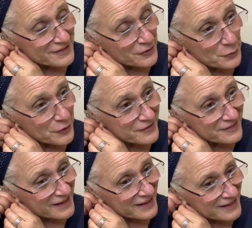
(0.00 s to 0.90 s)
and the words,
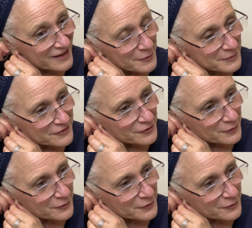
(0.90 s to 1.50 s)
they ain't coming so